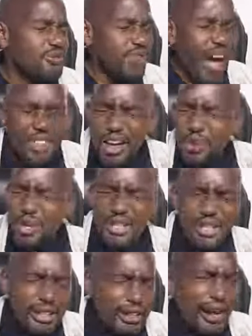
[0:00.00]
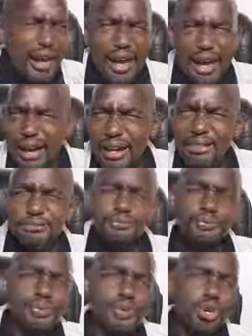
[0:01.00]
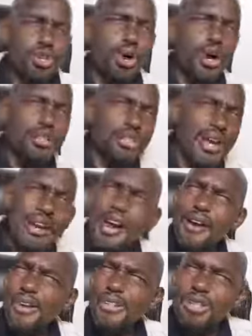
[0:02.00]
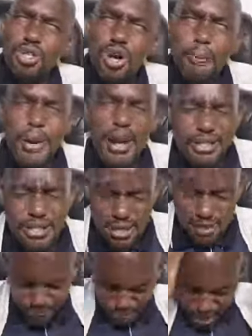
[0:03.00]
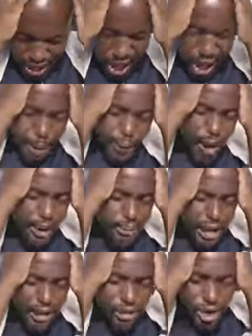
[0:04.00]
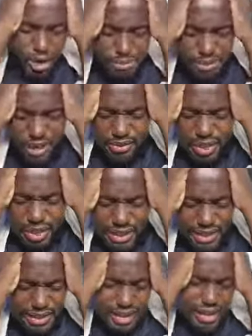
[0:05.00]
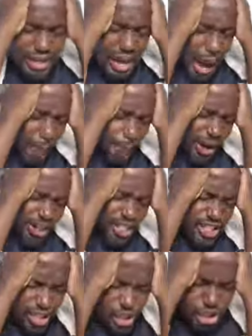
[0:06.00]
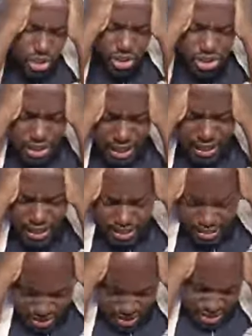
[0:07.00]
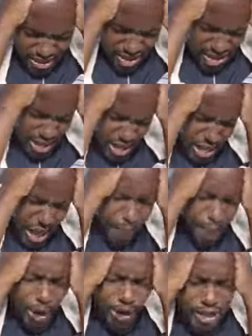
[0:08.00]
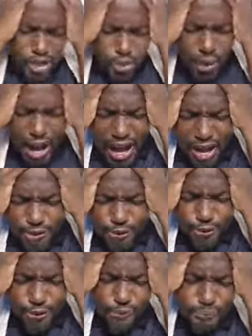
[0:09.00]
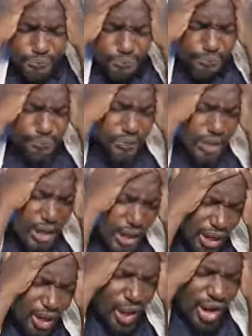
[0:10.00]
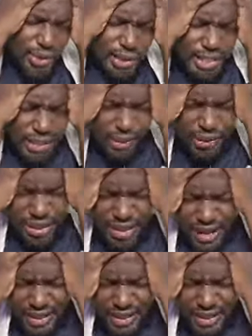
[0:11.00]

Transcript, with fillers: Father, we declare your generational blessing upon Malcolm David, upon his children, upon his wife, Lord, we decree